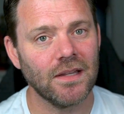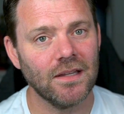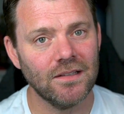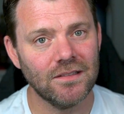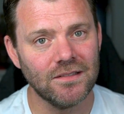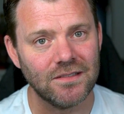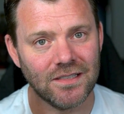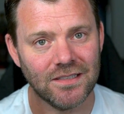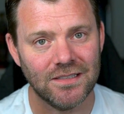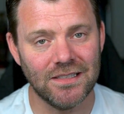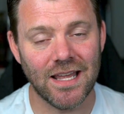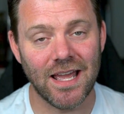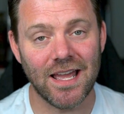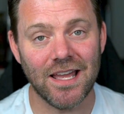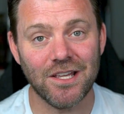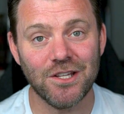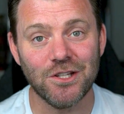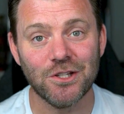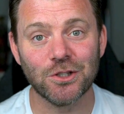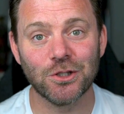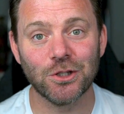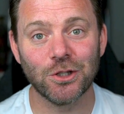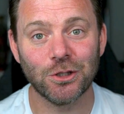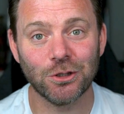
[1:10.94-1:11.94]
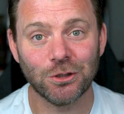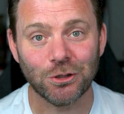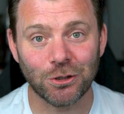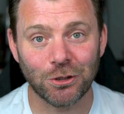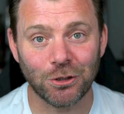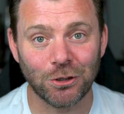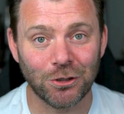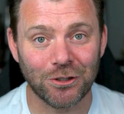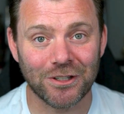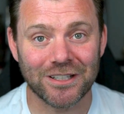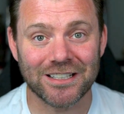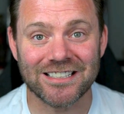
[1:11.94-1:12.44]
Today, you're going to
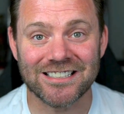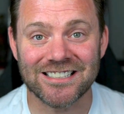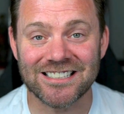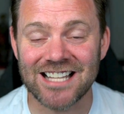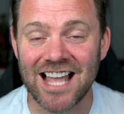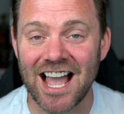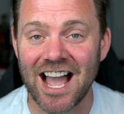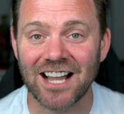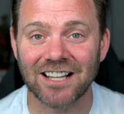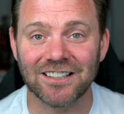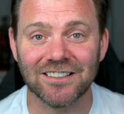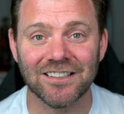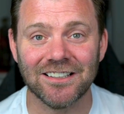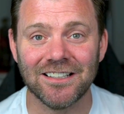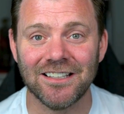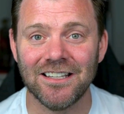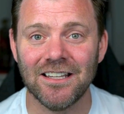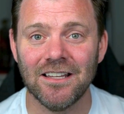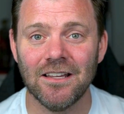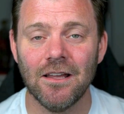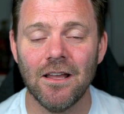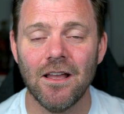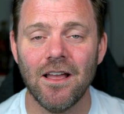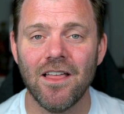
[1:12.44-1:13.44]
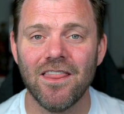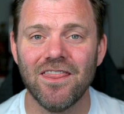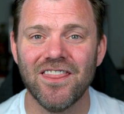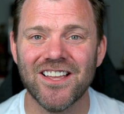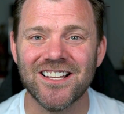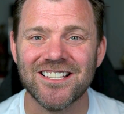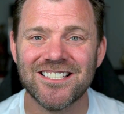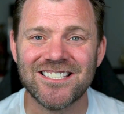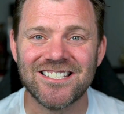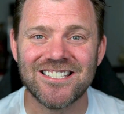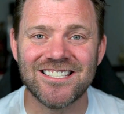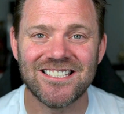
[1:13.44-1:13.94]
learn exactly the
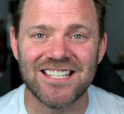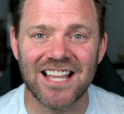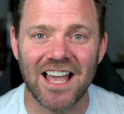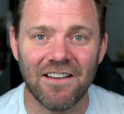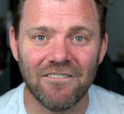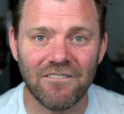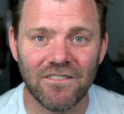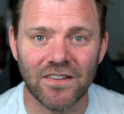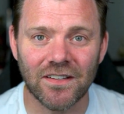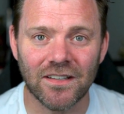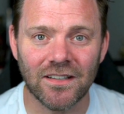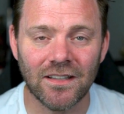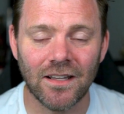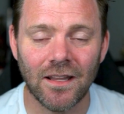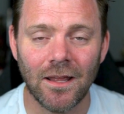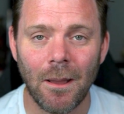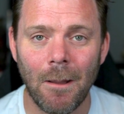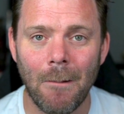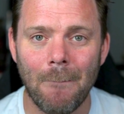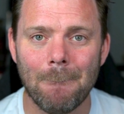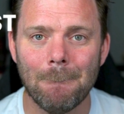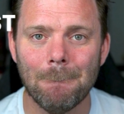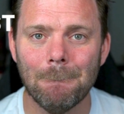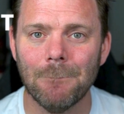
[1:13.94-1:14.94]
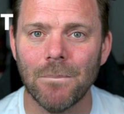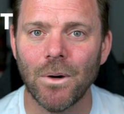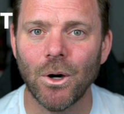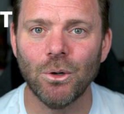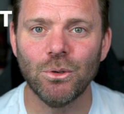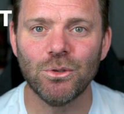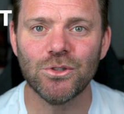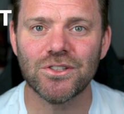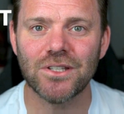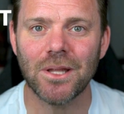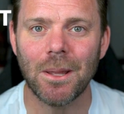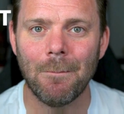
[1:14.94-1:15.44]
7
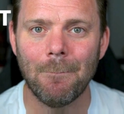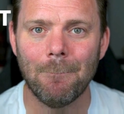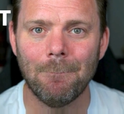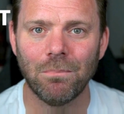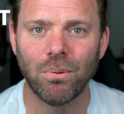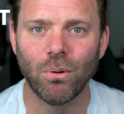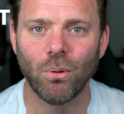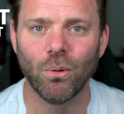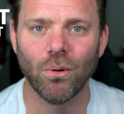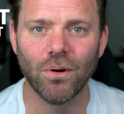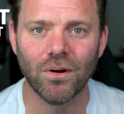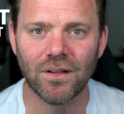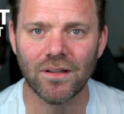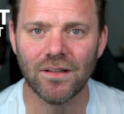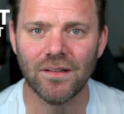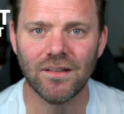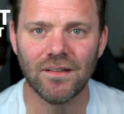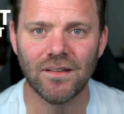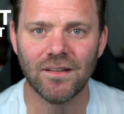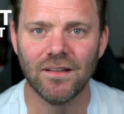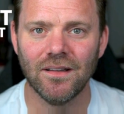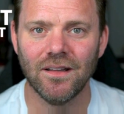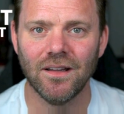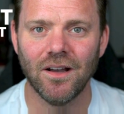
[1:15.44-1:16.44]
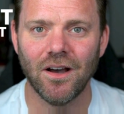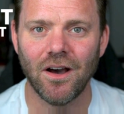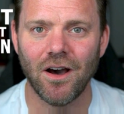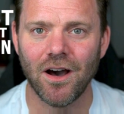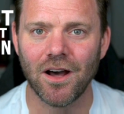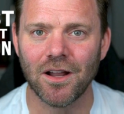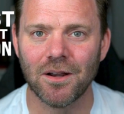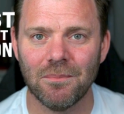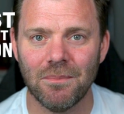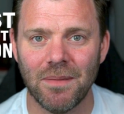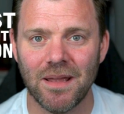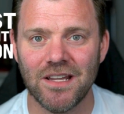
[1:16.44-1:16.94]
most important
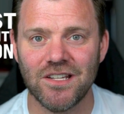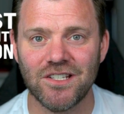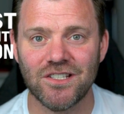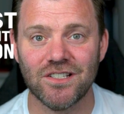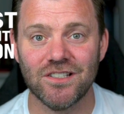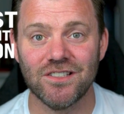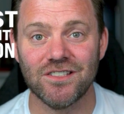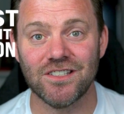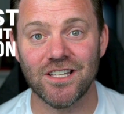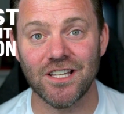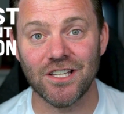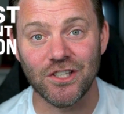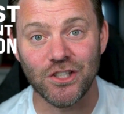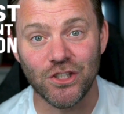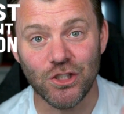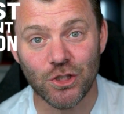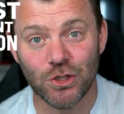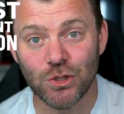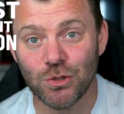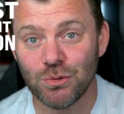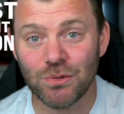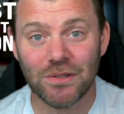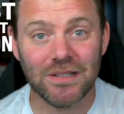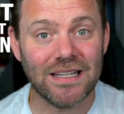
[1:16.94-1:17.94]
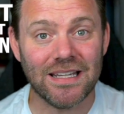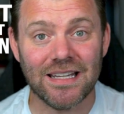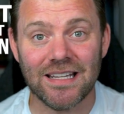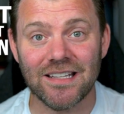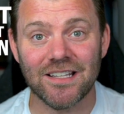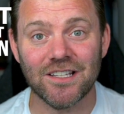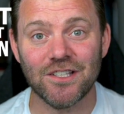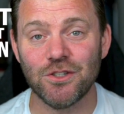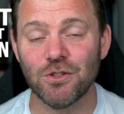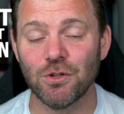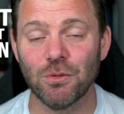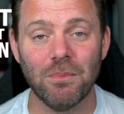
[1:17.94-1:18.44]
automations that you need
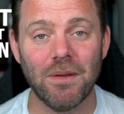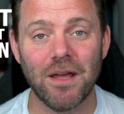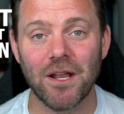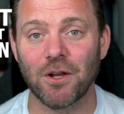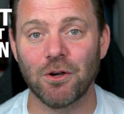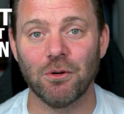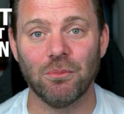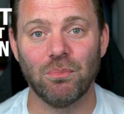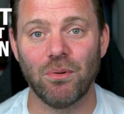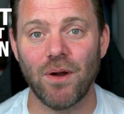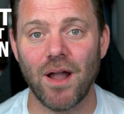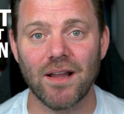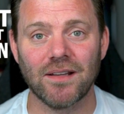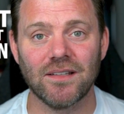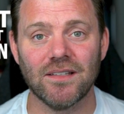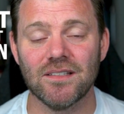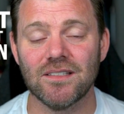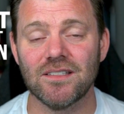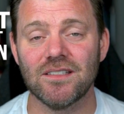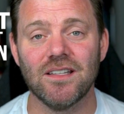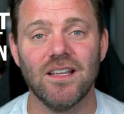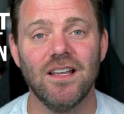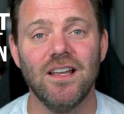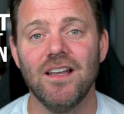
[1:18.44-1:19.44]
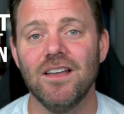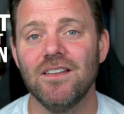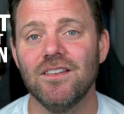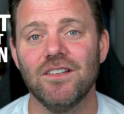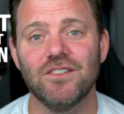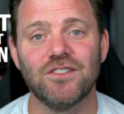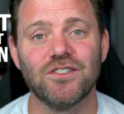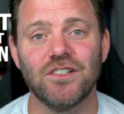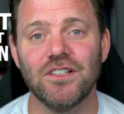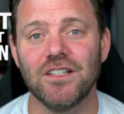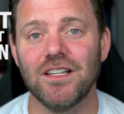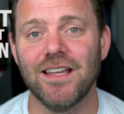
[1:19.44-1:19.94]
in your medical practice
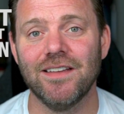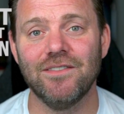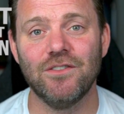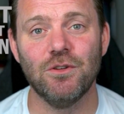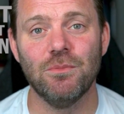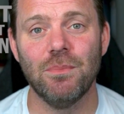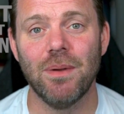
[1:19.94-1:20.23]
that's going to give you